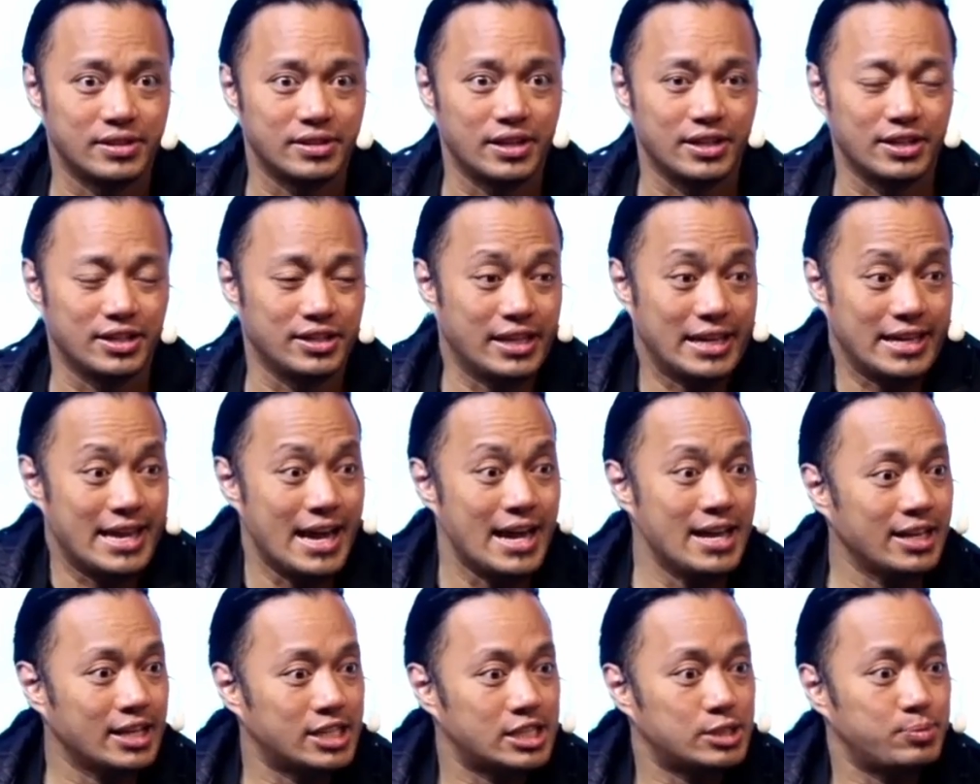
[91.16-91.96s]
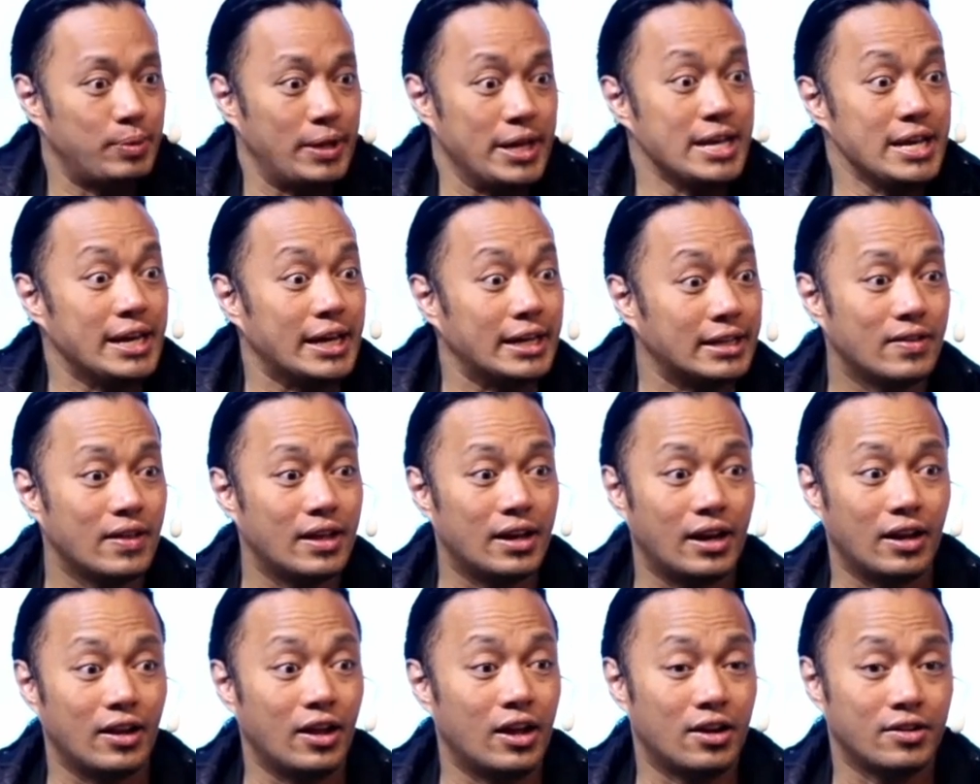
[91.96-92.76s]
They can't explain it.
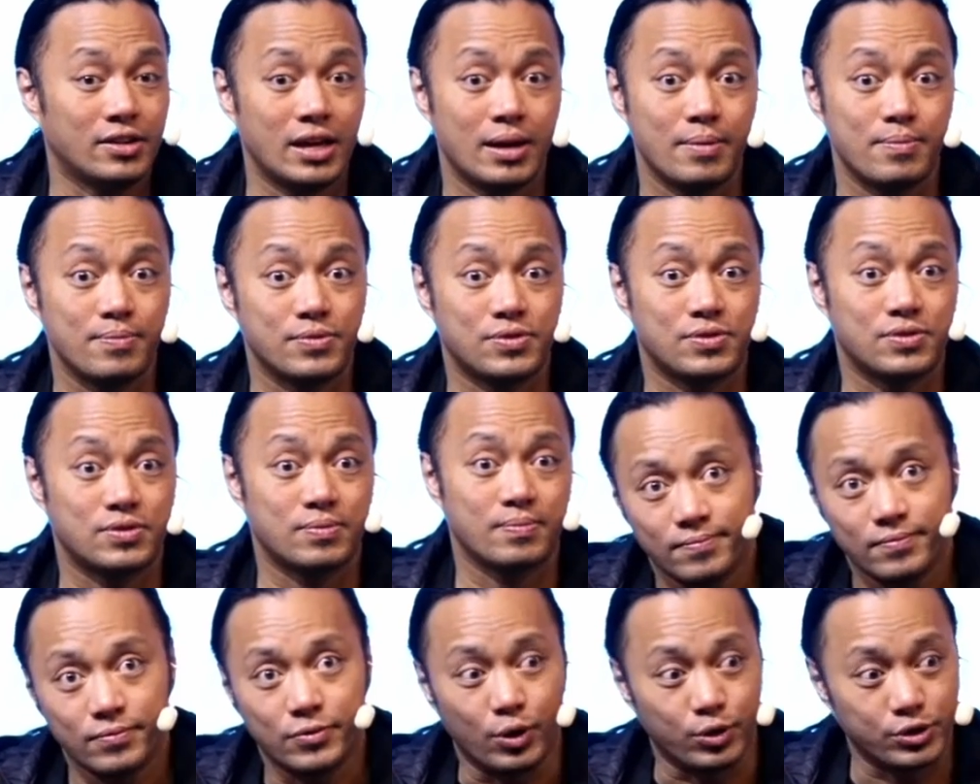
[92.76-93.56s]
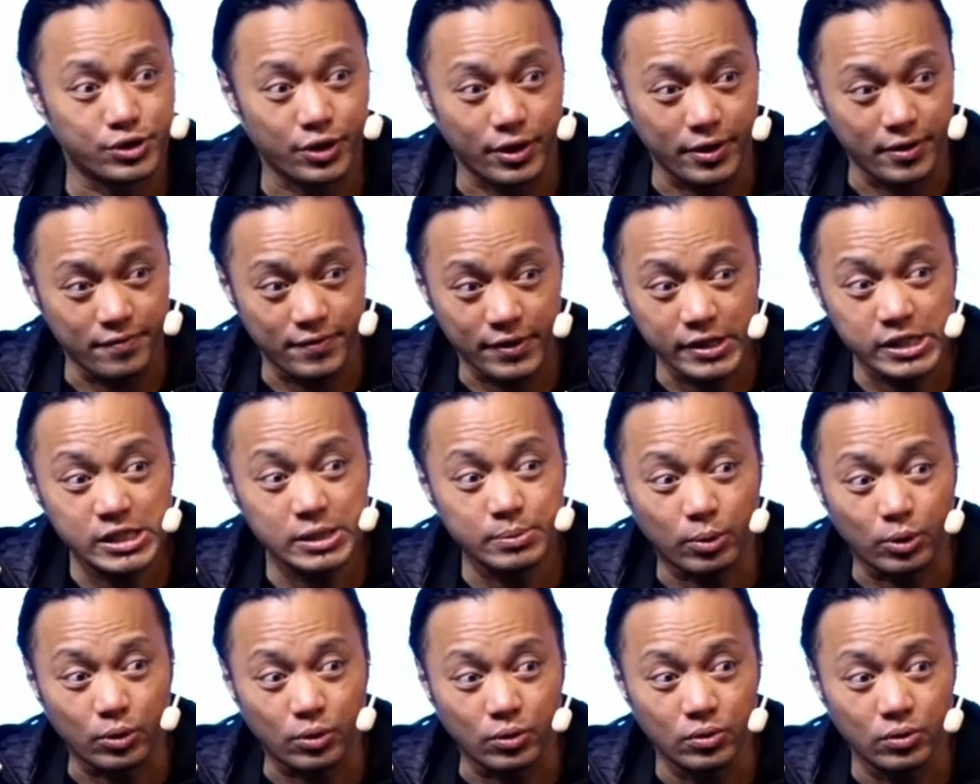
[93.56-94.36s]
And a lot of times, those are
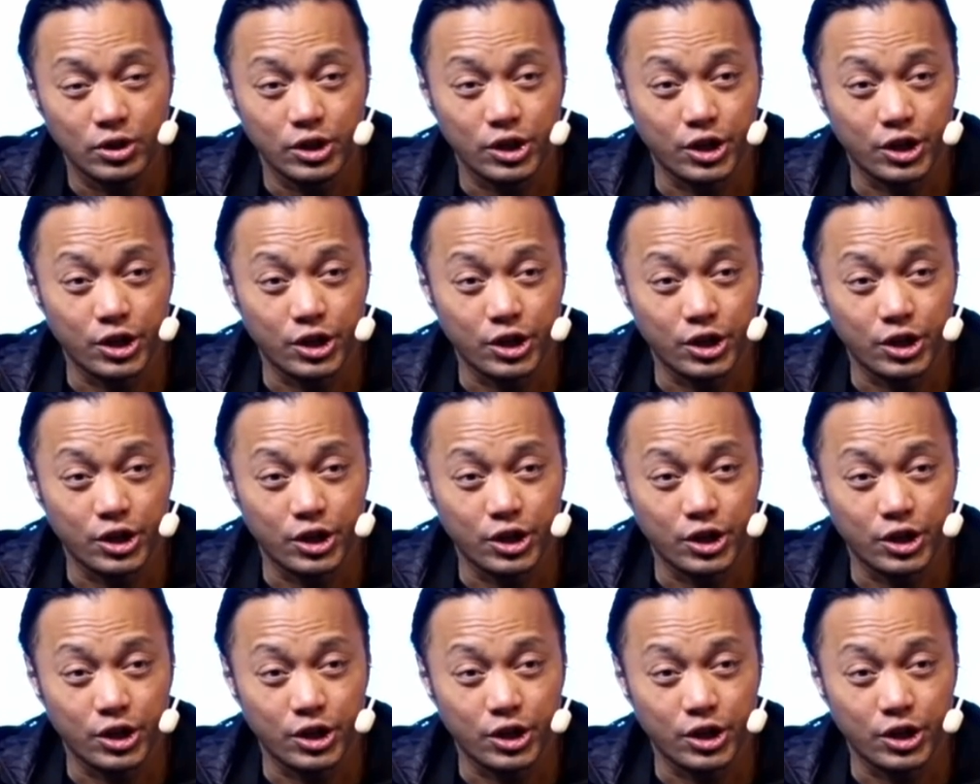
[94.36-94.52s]
invisible.